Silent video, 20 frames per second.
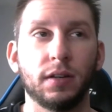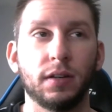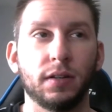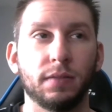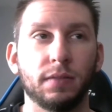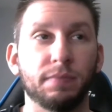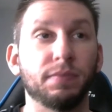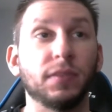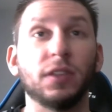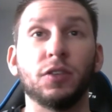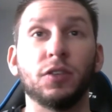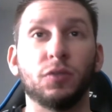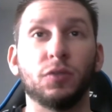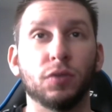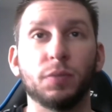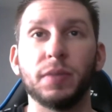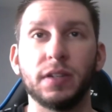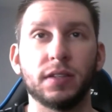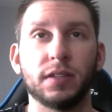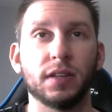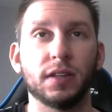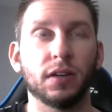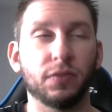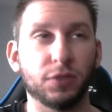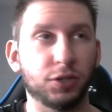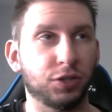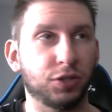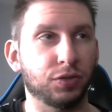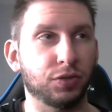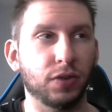the group and stuff were
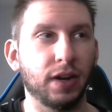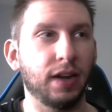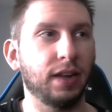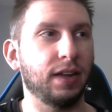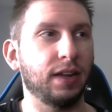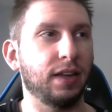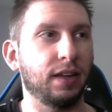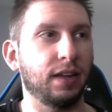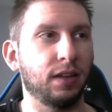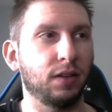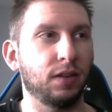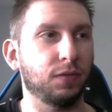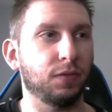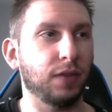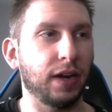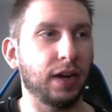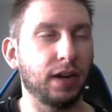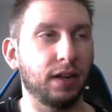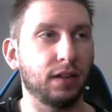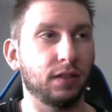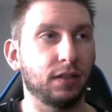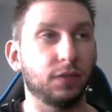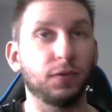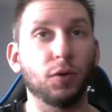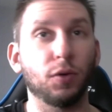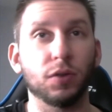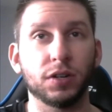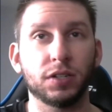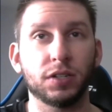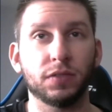training and fighting the
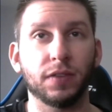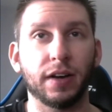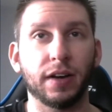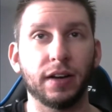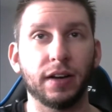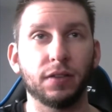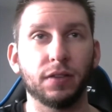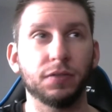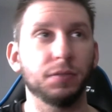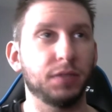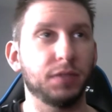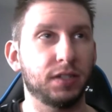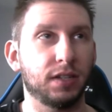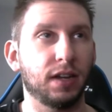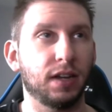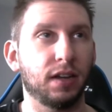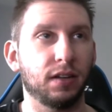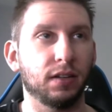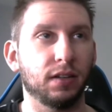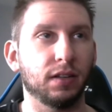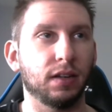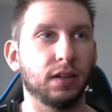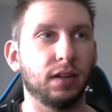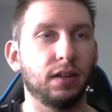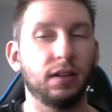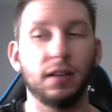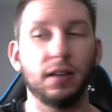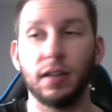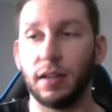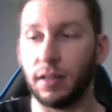forest fire from the satellite,
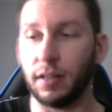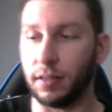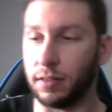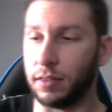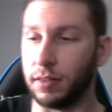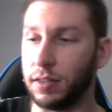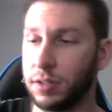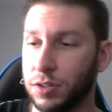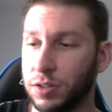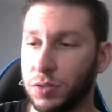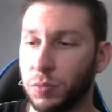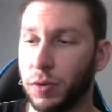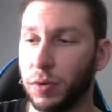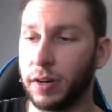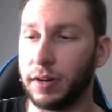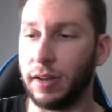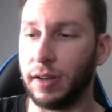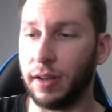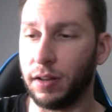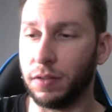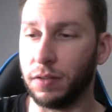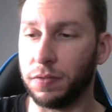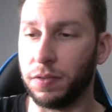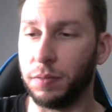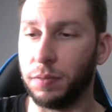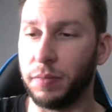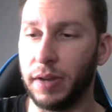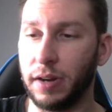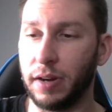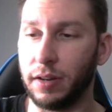this is what Alpha,
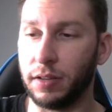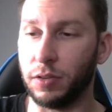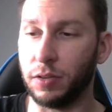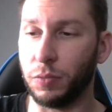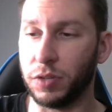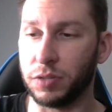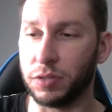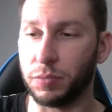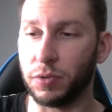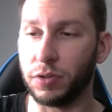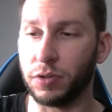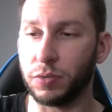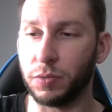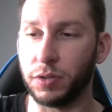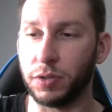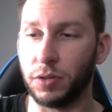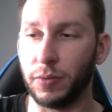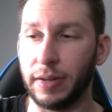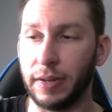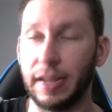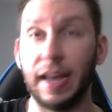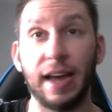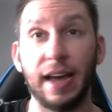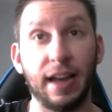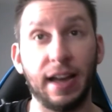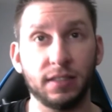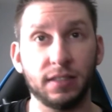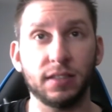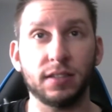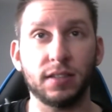Beta, and the Whisperers were doing
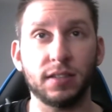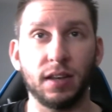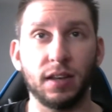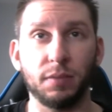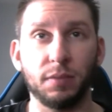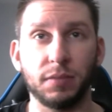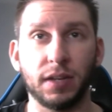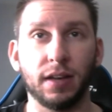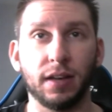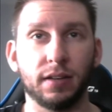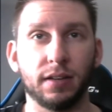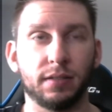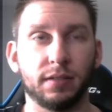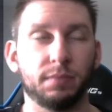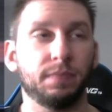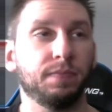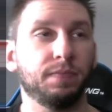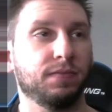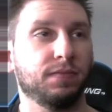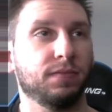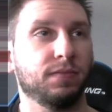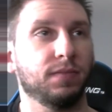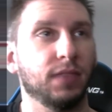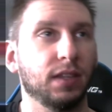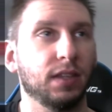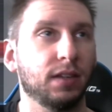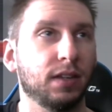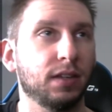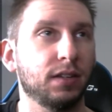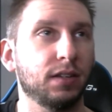at the same time.
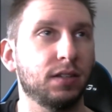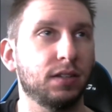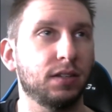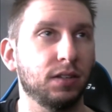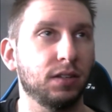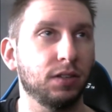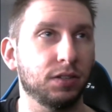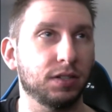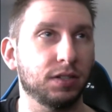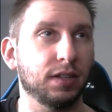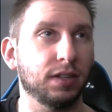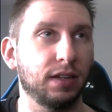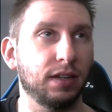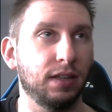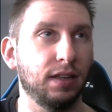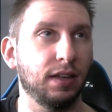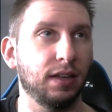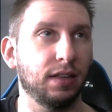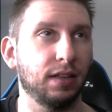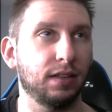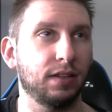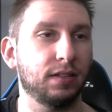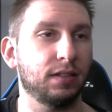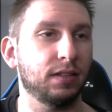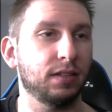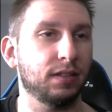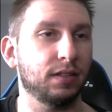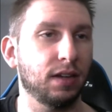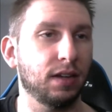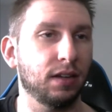Because it looks like, yeah, that's the
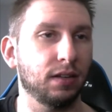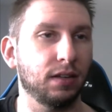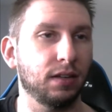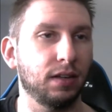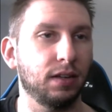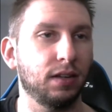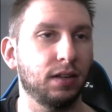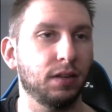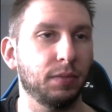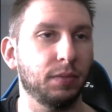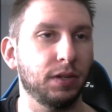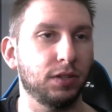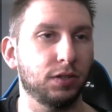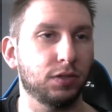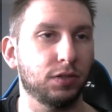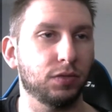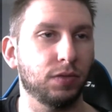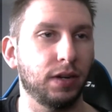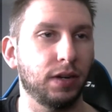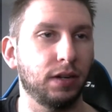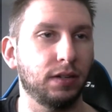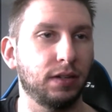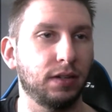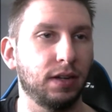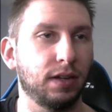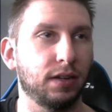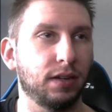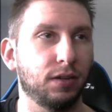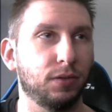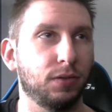satellite coming straight
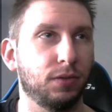down.